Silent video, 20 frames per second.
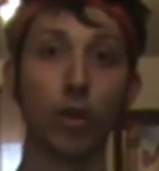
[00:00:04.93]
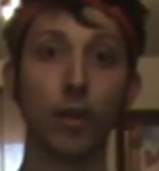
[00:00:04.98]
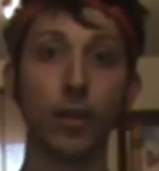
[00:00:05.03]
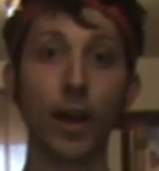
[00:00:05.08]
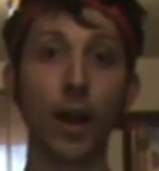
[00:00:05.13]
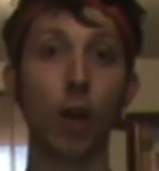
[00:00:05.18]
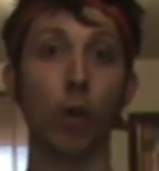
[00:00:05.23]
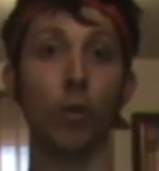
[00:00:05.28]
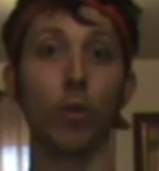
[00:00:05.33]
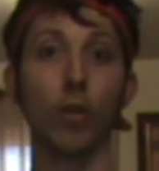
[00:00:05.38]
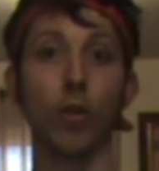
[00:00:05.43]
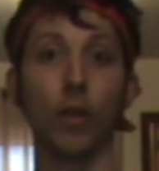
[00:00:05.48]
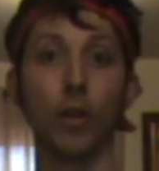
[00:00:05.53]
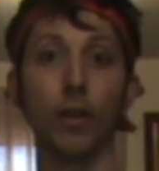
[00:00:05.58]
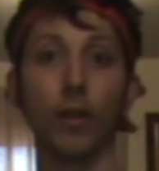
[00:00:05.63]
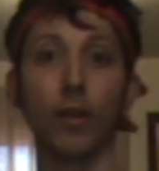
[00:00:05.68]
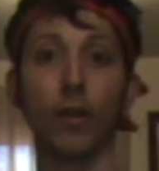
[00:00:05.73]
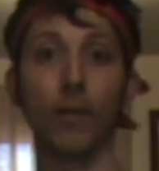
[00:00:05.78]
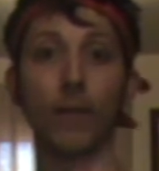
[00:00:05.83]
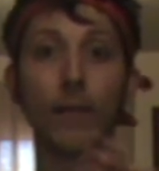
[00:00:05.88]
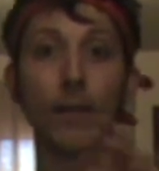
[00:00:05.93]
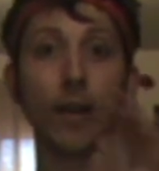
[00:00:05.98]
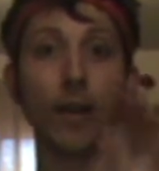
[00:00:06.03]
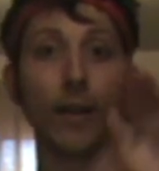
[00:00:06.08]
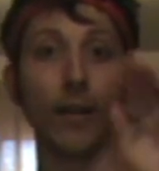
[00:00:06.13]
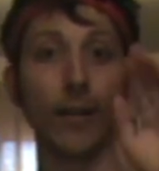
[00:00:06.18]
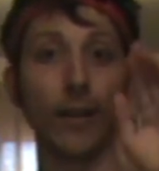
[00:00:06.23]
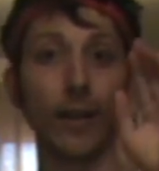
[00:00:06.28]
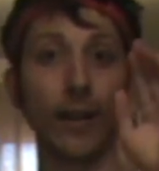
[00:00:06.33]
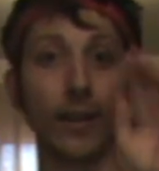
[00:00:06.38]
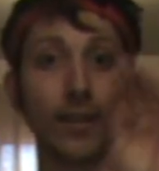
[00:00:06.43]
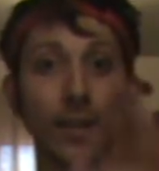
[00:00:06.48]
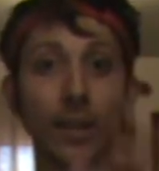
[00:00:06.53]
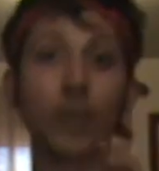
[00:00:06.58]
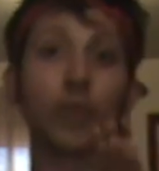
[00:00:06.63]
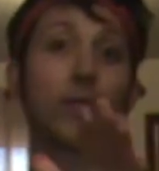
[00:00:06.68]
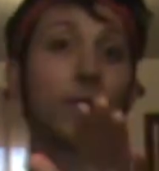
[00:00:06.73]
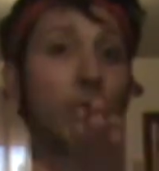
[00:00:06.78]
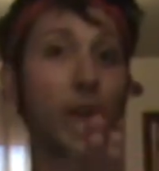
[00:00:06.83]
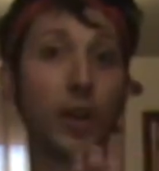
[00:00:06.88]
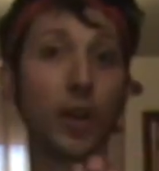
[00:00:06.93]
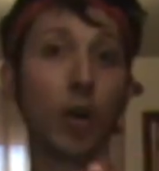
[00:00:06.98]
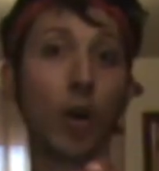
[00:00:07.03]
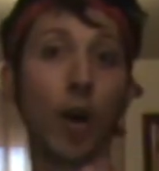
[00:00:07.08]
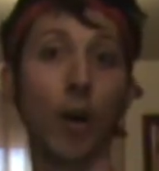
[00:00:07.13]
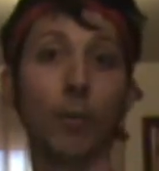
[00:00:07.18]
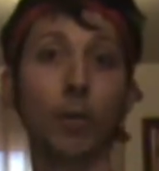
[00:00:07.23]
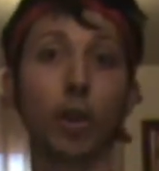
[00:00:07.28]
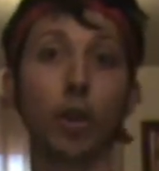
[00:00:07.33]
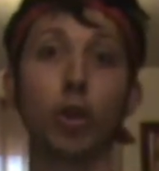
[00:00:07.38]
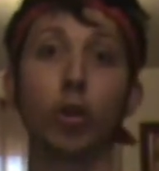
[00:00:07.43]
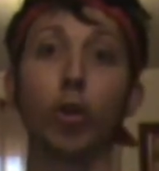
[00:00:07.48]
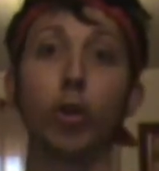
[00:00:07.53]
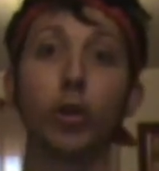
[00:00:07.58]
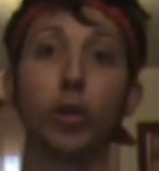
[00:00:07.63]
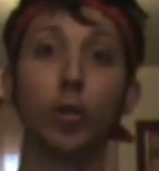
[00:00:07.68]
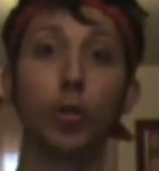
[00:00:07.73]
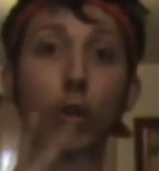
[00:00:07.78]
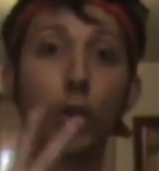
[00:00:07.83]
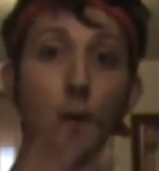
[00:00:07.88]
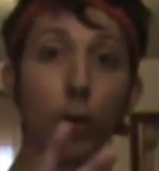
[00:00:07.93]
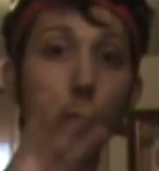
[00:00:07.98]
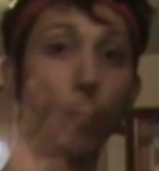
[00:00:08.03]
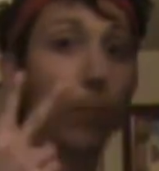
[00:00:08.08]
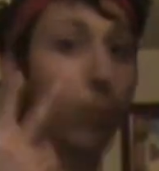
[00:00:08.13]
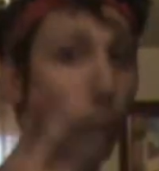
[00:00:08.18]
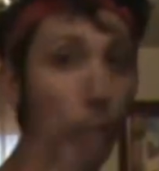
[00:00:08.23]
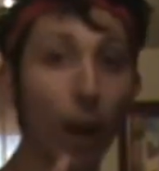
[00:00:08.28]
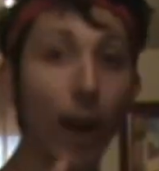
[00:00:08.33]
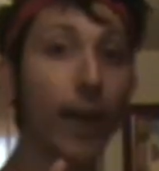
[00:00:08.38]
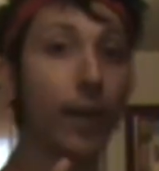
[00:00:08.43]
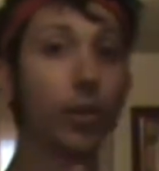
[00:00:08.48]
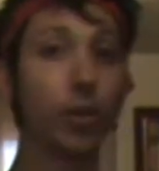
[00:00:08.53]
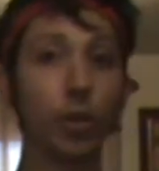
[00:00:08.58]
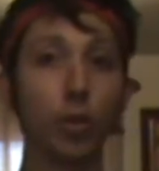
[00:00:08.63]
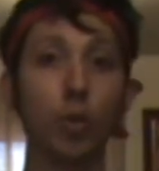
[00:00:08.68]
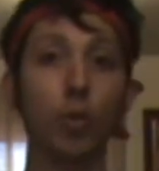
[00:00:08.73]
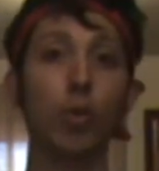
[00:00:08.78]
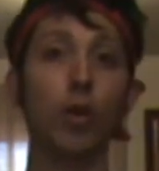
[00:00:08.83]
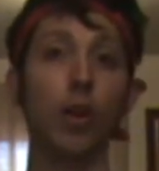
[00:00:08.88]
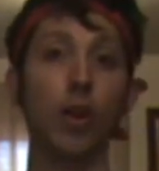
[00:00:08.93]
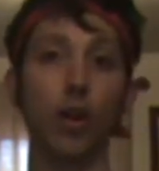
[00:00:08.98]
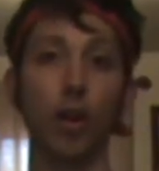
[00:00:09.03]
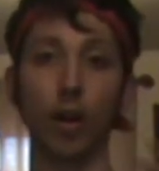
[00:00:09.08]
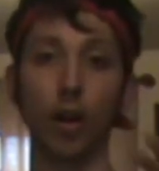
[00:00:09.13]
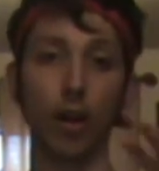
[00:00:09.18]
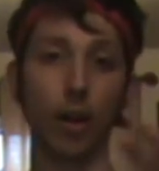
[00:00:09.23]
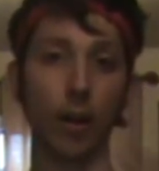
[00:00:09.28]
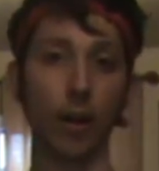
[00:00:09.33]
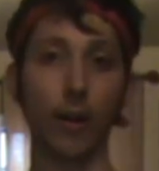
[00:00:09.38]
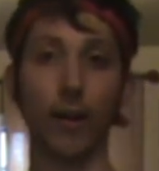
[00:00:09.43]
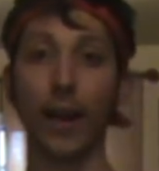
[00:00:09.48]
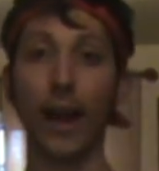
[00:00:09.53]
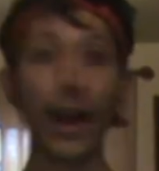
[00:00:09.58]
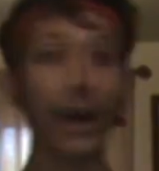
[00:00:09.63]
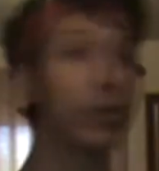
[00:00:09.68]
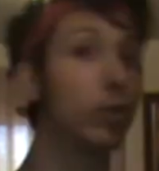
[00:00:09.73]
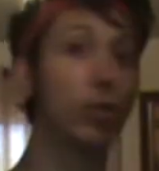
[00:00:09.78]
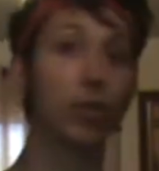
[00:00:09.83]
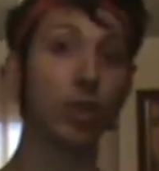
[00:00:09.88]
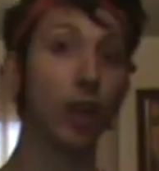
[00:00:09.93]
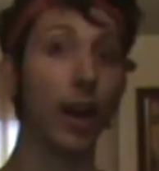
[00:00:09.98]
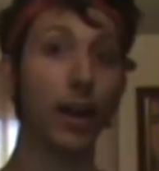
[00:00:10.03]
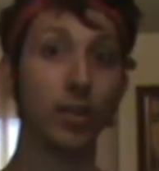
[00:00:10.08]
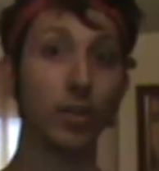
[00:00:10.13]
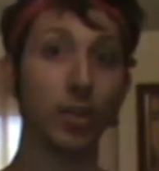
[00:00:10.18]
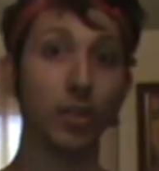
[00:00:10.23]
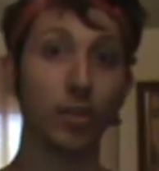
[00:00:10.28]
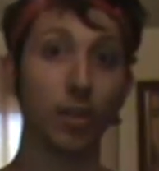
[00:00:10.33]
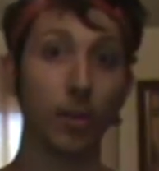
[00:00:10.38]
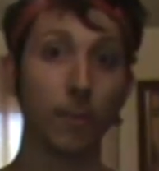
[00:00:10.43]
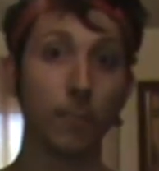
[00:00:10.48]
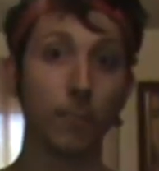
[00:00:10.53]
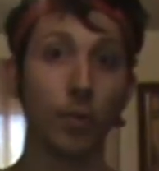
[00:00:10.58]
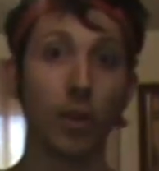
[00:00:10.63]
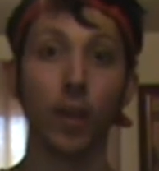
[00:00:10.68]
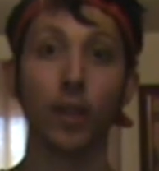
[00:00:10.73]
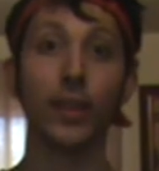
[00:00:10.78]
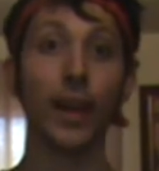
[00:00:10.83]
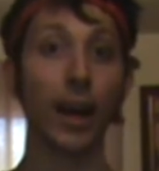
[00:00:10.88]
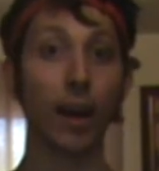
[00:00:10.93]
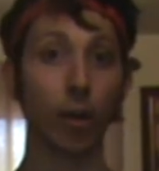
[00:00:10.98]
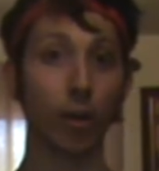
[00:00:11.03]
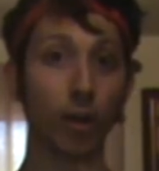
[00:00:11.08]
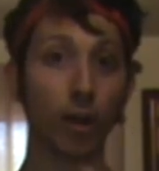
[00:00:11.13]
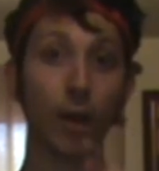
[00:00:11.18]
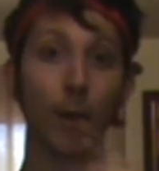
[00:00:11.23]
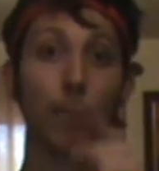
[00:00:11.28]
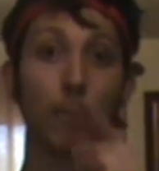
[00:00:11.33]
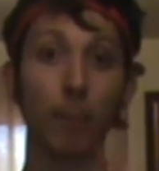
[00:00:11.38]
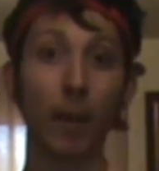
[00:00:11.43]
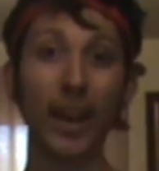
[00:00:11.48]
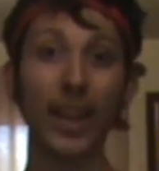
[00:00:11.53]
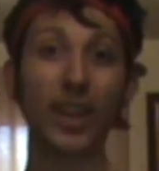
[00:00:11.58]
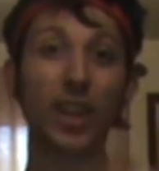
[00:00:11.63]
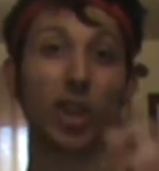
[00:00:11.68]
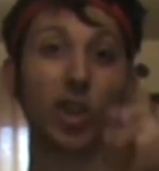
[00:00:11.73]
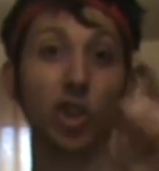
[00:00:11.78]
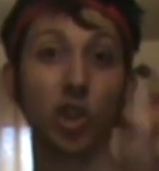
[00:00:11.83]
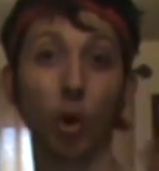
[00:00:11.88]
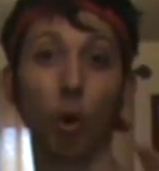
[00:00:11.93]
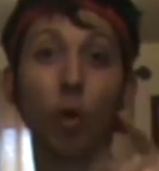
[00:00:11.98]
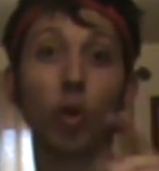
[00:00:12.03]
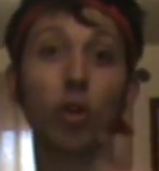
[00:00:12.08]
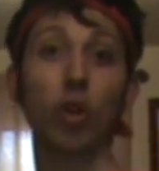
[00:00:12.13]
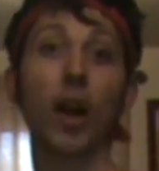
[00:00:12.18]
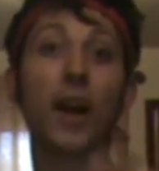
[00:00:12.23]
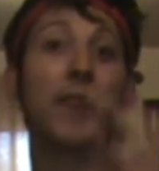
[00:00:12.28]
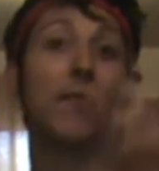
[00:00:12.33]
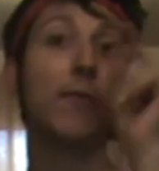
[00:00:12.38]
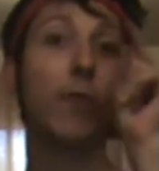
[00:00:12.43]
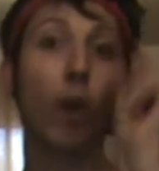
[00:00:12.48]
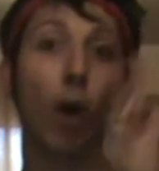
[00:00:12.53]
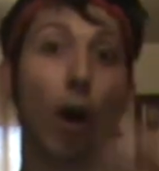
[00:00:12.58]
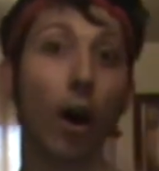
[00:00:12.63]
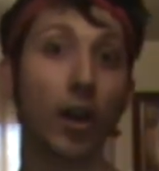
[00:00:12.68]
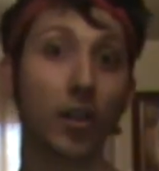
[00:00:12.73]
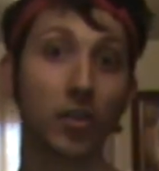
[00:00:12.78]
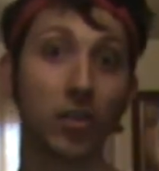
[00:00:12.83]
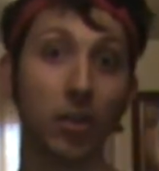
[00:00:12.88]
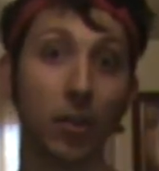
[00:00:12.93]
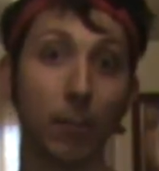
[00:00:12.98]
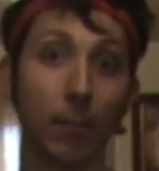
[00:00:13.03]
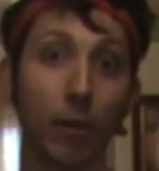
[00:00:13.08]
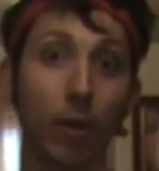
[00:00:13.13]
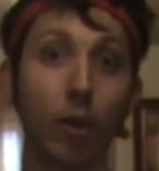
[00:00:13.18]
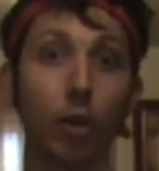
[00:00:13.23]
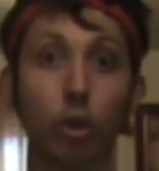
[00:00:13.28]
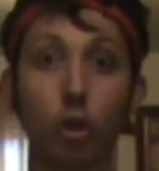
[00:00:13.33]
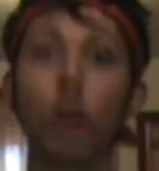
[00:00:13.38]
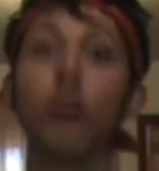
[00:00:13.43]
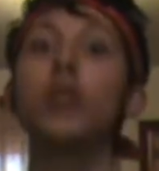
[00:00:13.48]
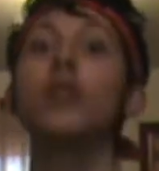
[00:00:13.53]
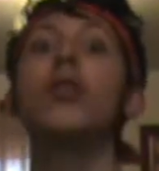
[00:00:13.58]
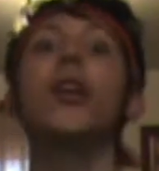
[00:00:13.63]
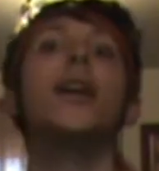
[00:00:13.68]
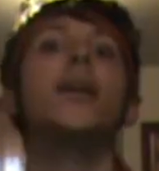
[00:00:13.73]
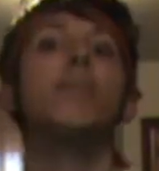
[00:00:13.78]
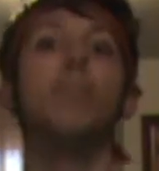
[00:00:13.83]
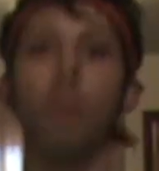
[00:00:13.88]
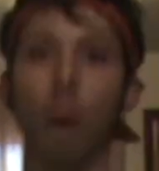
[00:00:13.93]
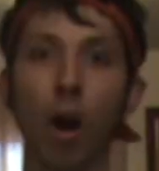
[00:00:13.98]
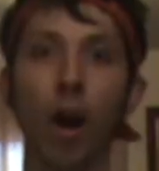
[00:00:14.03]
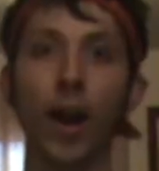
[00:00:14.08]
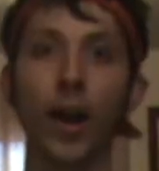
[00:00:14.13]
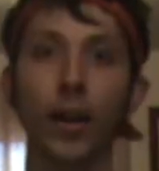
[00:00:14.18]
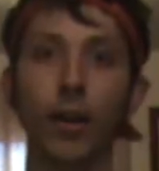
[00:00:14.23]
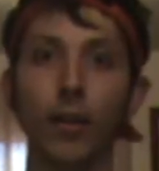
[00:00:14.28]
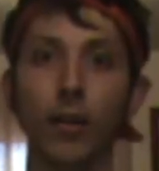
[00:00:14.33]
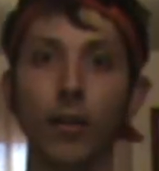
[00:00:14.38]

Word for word: Now, in this video, I'm going to show you two brand new uh, exercises that are going to make your life awesome, just like mine.